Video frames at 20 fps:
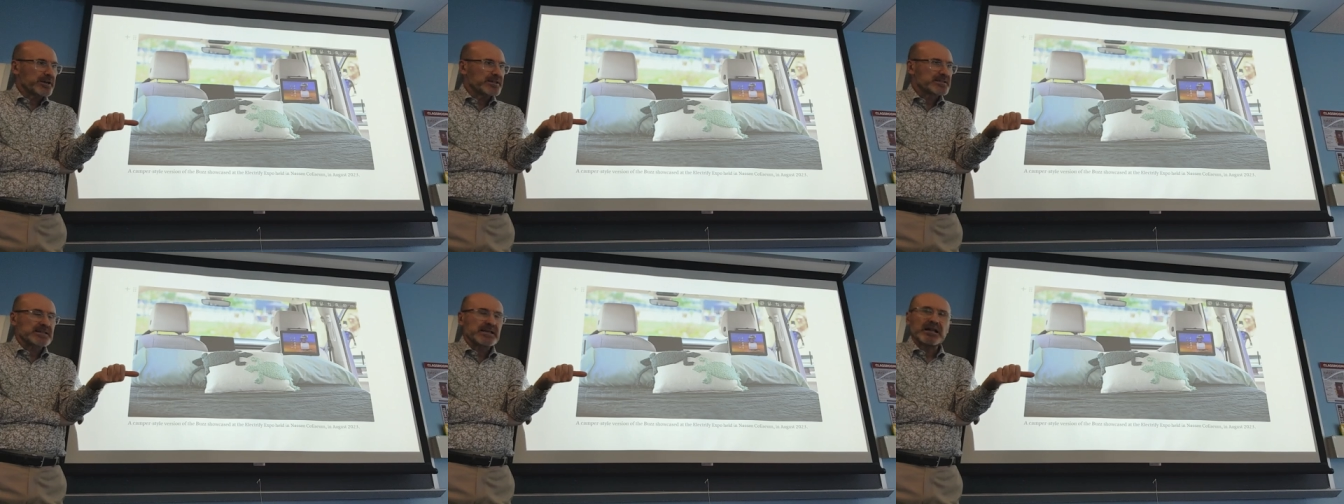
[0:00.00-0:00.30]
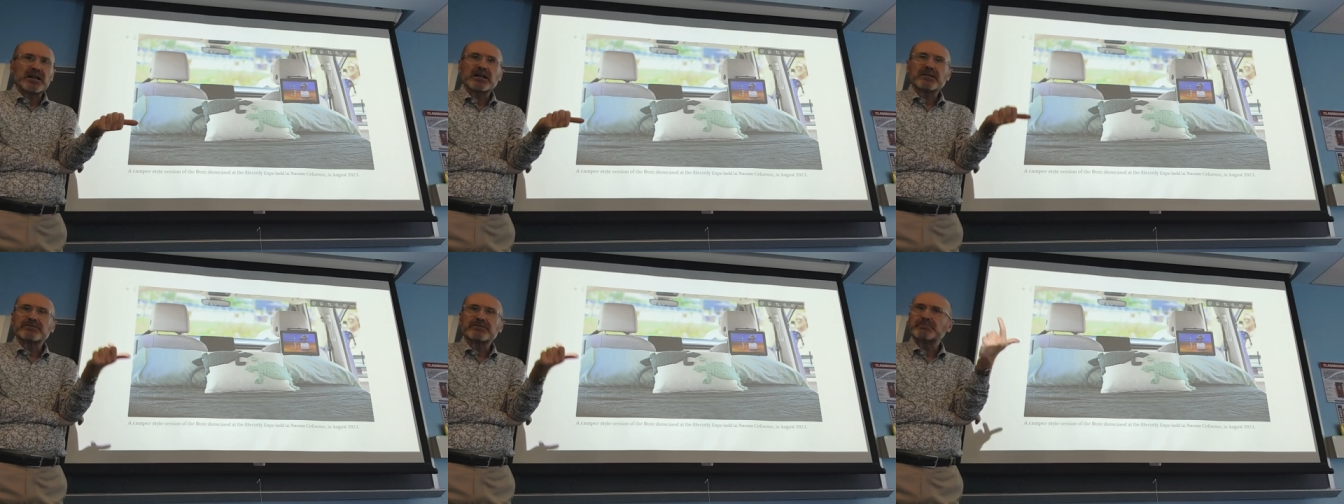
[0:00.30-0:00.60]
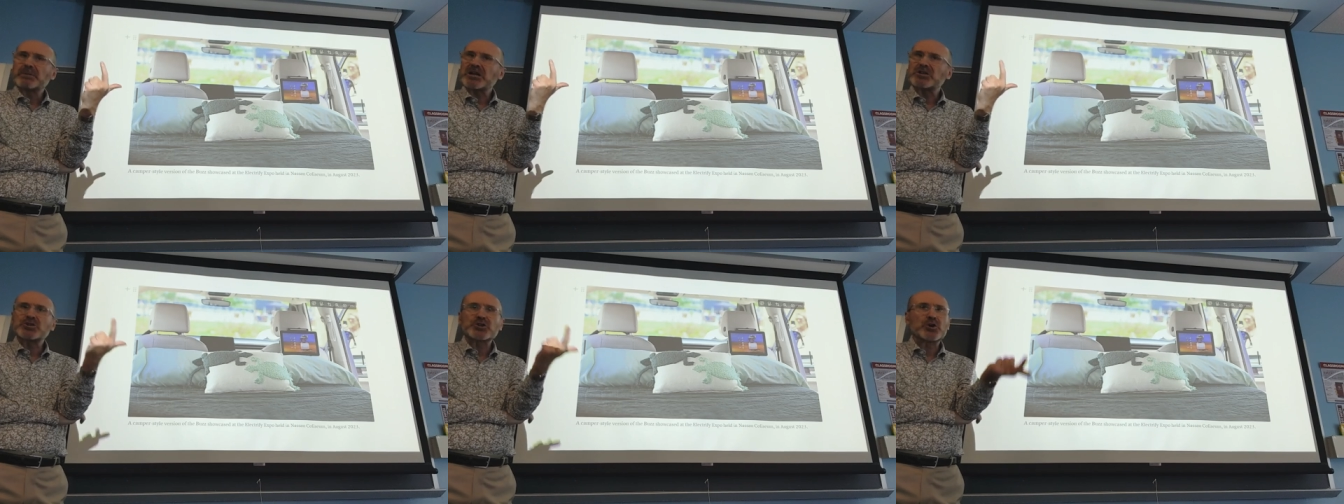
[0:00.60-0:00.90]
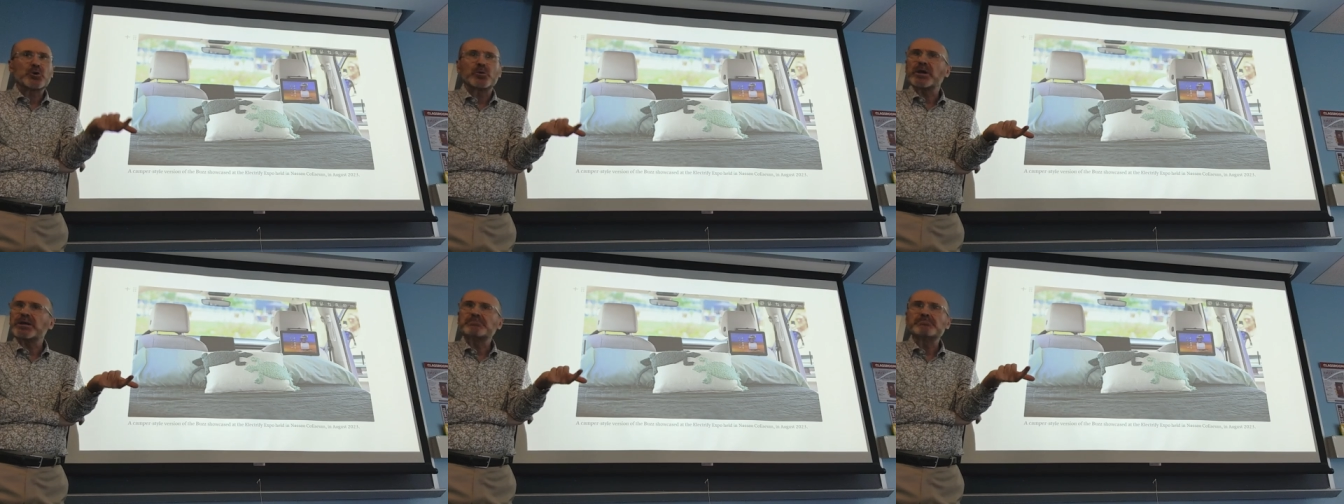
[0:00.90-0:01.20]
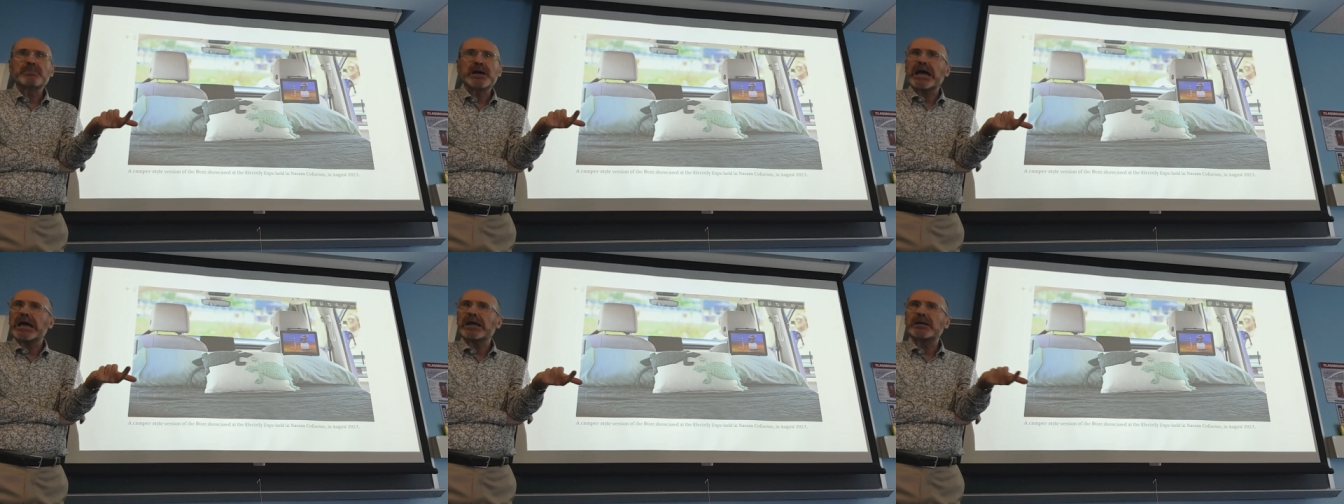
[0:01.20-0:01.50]
itself, by showing
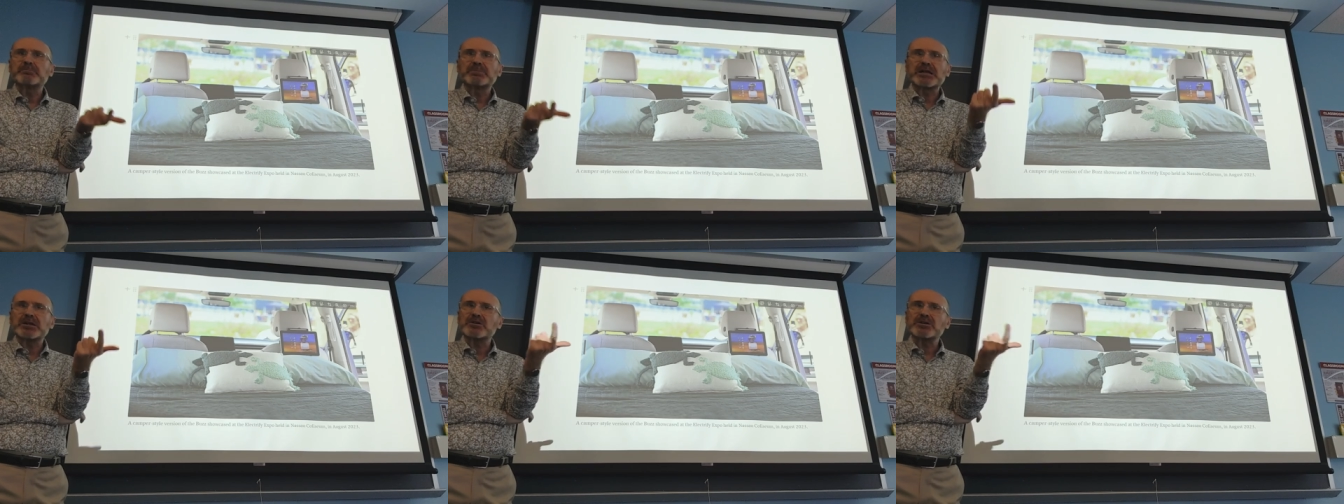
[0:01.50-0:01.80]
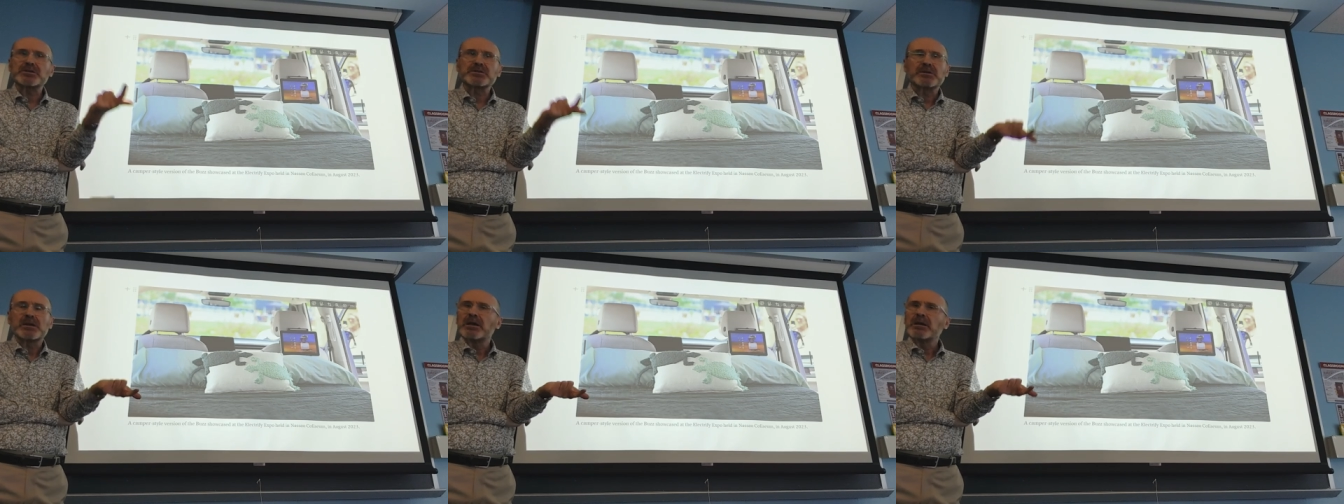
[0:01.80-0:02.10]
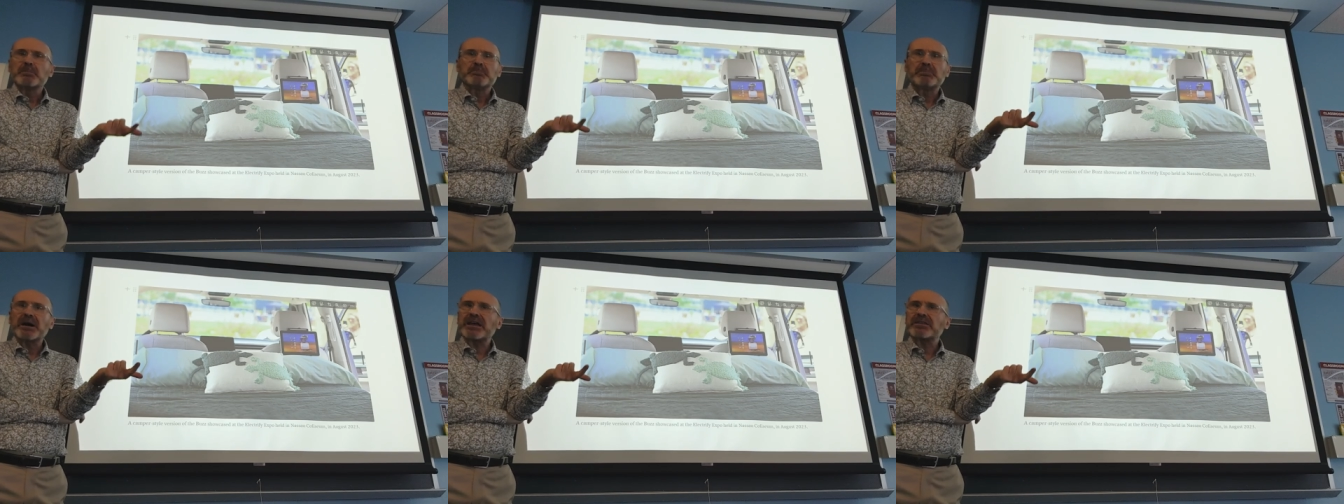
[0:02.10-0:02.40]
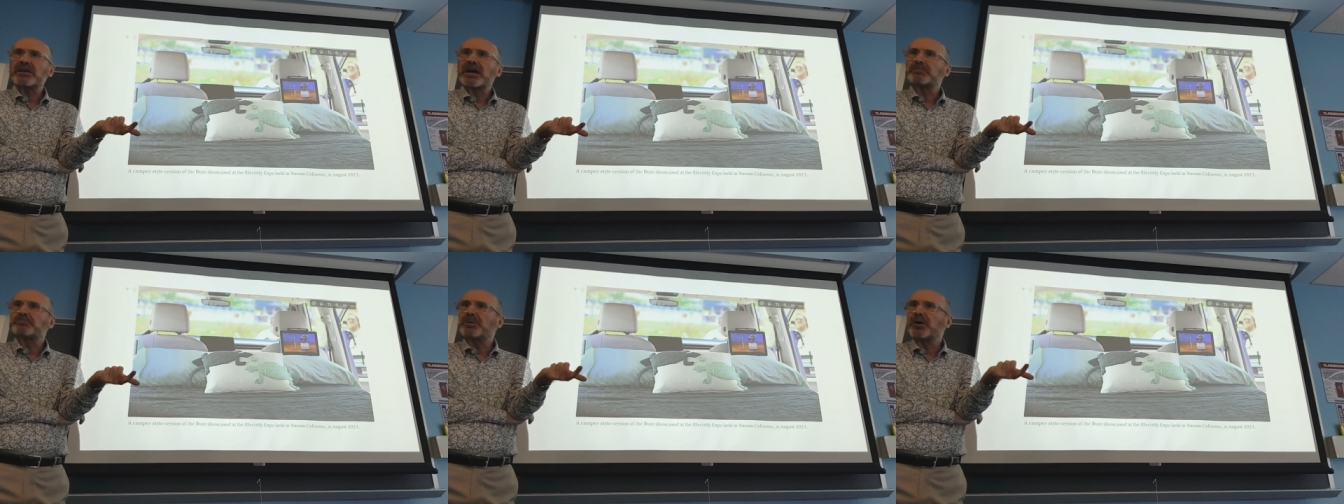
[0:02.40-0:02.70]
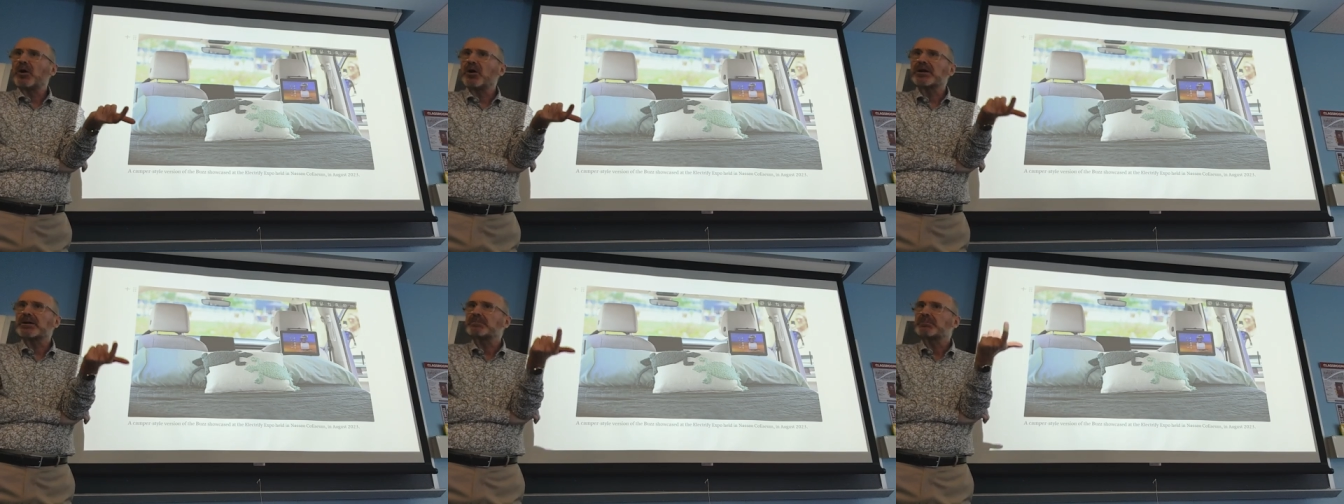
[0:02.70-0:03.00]
man, because by that
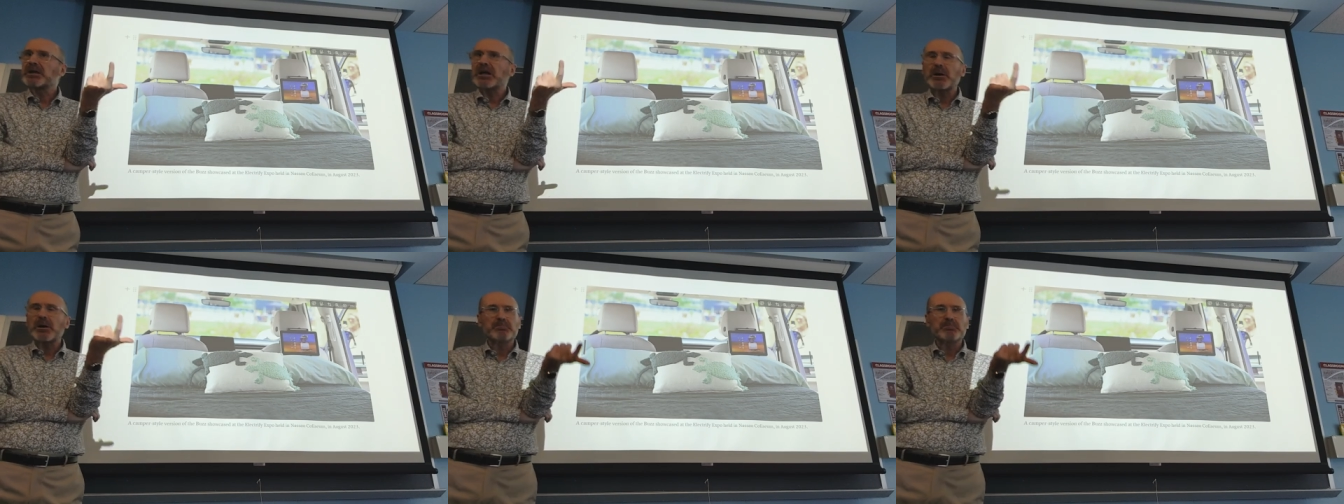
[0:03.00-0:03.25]
point